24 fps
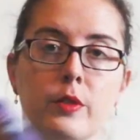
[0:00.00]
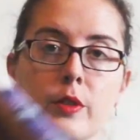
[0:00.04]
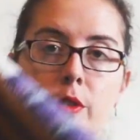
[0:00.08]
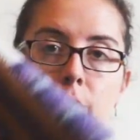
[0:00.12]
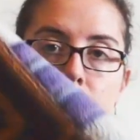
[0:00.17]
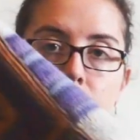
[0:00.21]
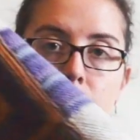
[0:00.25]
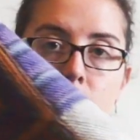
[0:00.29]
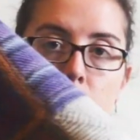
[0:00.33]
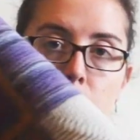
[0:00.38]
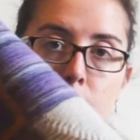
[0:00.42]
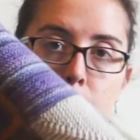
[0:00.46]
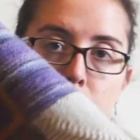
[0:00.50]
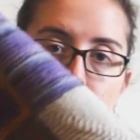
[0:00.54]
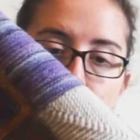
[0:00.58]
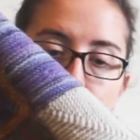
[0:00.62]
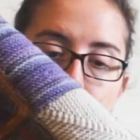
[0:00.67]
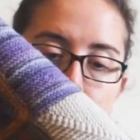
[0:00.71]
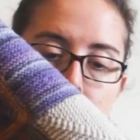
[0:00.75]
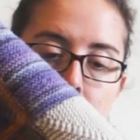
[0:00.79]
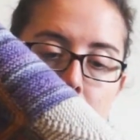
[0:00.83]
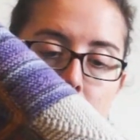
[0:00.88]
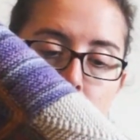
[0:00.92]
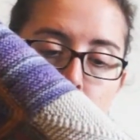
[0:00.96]
for the first
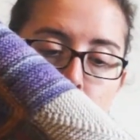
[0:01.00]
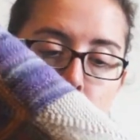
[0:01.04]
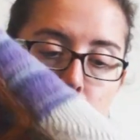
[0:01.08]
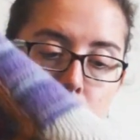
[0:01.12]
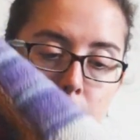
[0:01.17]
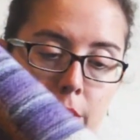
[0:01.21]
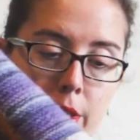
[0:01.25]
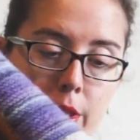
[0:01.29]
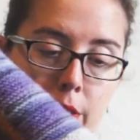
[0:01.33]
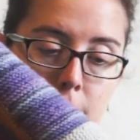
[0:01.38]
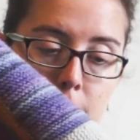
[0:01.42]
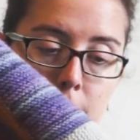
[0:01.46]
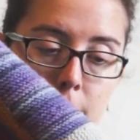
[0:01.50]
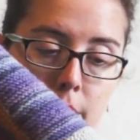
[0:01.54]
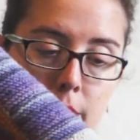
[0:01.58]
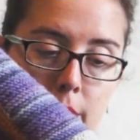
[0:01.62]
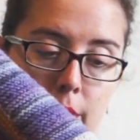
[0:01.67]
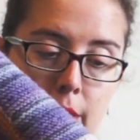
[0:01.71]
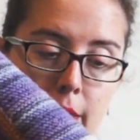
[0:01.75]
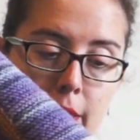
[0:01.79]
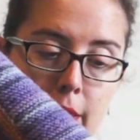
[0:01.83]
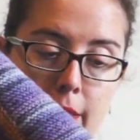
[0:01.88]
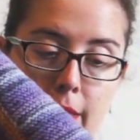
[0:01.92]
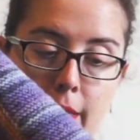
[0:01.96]
part of this border,
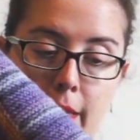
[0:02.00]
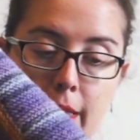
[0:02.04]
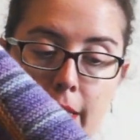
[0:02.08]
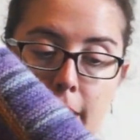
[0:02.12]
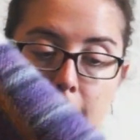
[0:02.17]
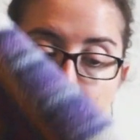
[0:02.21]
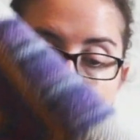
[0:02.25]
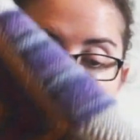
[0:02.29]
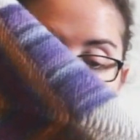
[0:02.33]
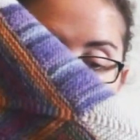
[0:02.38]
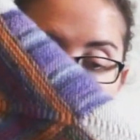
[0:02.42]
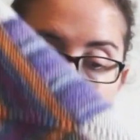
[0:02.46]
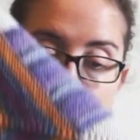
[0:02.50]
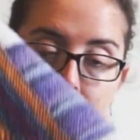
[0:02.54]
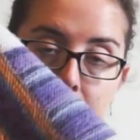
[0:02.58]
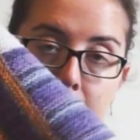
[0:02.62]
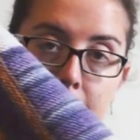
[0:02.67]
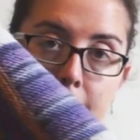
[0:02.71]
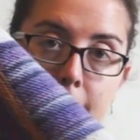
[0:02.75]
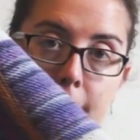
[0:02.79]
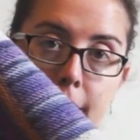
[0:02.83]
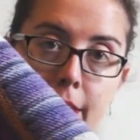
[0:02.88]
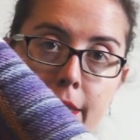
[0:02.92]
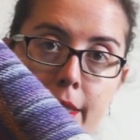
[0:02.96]
I
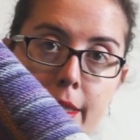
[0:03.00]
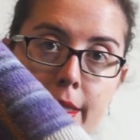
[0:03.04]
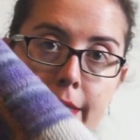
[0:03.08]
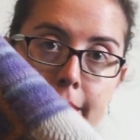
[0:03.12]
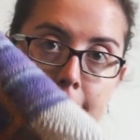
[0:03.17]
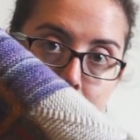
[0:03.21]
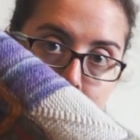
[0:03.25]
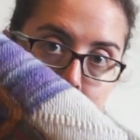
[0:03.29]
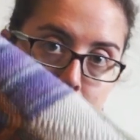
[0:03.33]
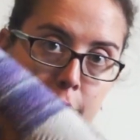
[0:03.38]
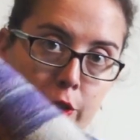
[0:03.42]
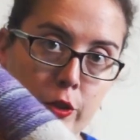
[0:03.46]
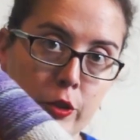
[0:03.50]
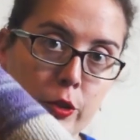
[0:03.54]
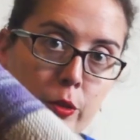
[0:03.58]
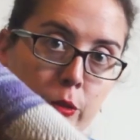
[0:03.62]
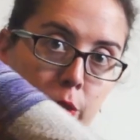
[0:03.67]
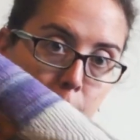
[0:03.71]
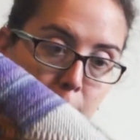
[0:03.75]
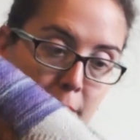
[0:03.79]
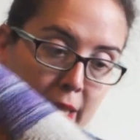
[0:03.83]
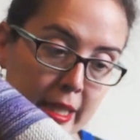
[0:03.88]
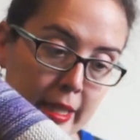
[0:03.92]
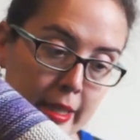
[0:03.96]
can't knit it attached
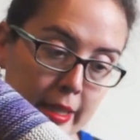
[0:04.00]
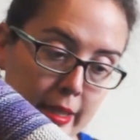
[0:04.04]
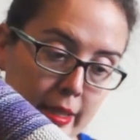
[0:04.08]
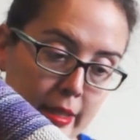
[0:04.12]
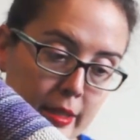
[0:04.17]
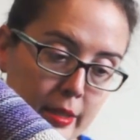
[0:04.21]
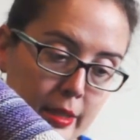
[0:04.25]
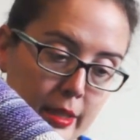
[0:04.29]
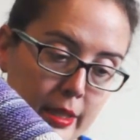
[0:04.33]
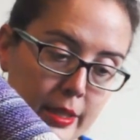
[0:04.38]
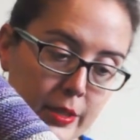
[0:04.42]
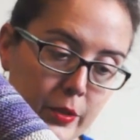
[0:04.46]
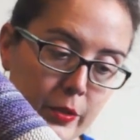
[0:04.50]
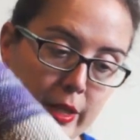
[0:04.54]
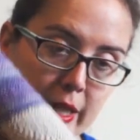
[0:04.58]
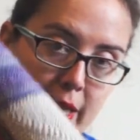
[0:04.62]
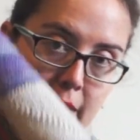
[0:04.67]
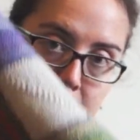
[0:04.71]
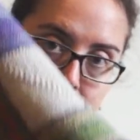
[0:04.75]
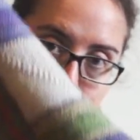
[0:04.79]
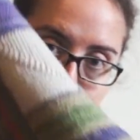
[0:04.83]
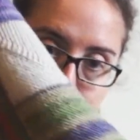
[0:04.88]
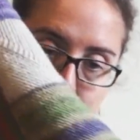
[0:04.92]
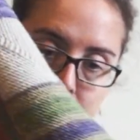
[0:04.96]
to the blanket, because you
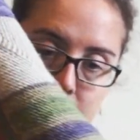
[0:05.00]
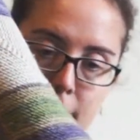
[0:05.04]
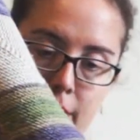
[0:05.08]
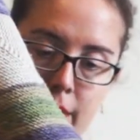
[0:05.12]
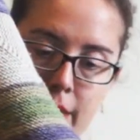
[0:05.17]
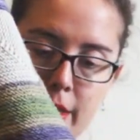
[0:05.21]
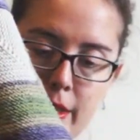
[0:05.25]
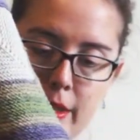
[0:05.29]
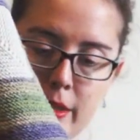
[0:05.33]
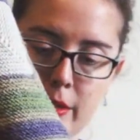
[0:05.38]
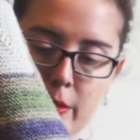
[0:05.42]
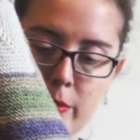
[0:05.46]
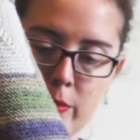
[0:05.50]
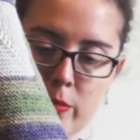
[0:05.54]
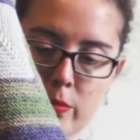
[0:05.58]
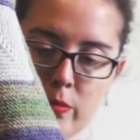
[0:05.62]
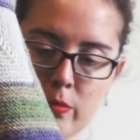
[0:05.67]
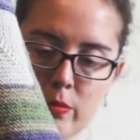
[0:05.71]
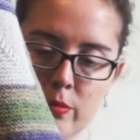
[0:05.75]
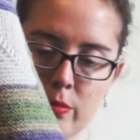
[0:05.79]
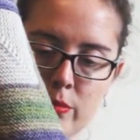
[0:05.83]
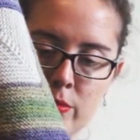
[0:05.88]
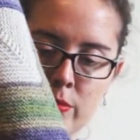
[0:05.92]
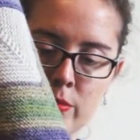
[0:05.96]
can't,
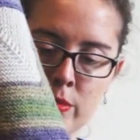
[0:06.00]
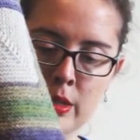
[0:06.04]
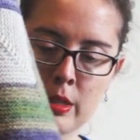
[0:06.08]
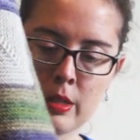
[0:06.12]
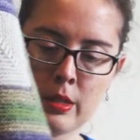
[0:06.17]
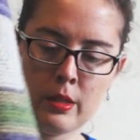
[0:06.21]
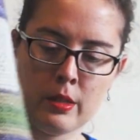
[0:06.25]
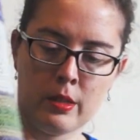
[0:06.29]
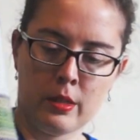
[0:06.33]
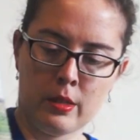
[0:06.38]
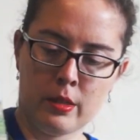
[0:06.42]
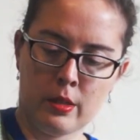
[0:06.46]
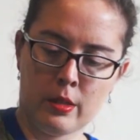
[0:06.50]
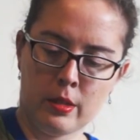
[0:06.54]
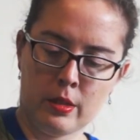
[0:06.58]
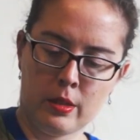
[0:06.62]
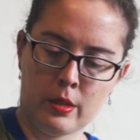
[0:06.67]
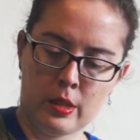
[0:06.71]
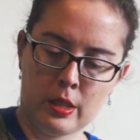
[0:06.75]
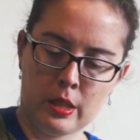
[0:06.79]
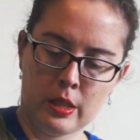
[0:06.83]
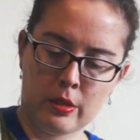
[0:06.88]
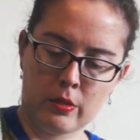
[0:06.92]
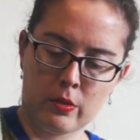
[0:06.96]

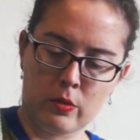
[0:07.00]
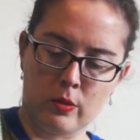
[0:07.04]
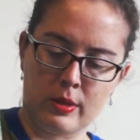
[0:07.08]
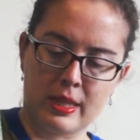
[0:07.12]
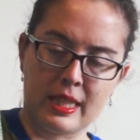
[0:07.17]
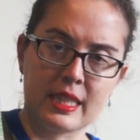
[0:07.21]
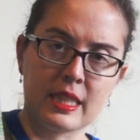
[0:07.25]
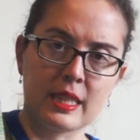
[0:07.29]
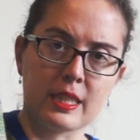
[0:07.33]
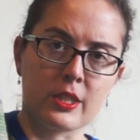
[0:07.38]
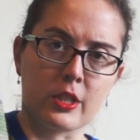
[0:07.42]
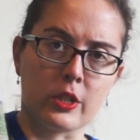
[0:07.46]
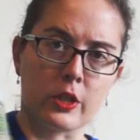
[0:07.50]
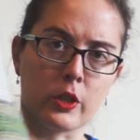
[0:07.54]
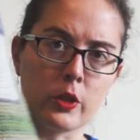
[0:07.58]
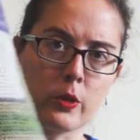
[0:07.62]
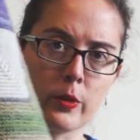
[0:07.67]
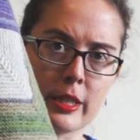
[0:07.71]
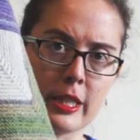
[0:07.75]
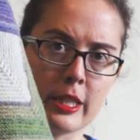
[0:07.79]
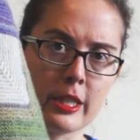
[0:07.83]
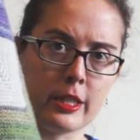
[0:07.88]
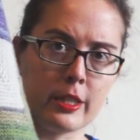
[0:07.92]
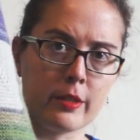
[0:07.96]
unless they start
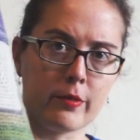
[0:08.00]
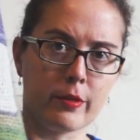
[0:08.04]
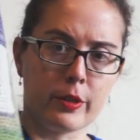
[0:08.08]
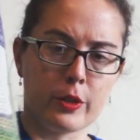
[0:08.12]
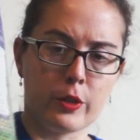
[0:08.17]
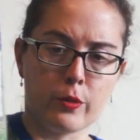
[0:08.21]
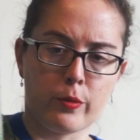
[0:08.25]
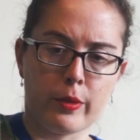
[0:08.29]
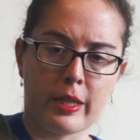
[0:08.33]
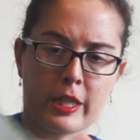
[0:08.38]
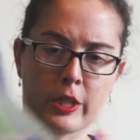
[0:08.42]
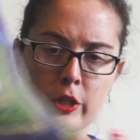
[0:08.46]
going in a different